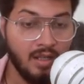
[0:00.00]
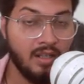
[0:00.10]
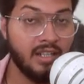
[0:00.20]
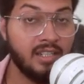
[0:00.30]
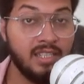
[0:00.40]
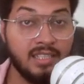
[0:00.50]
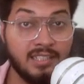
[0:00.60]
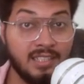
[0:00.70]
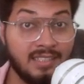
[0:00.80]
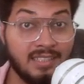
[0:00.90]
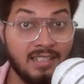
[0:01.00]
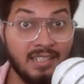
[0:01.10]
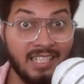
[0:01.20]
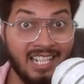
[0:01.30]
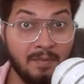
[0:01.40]
really this is a
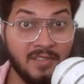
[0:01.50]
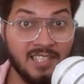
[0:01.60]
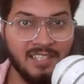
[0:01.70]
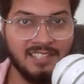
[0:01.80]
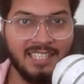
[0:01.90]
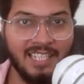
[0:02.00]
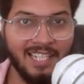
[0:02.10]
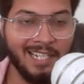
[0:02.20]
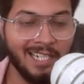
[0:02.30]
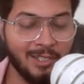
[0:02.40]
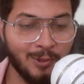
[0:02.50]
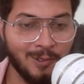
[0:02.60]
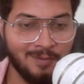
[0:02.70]
game changing ai tool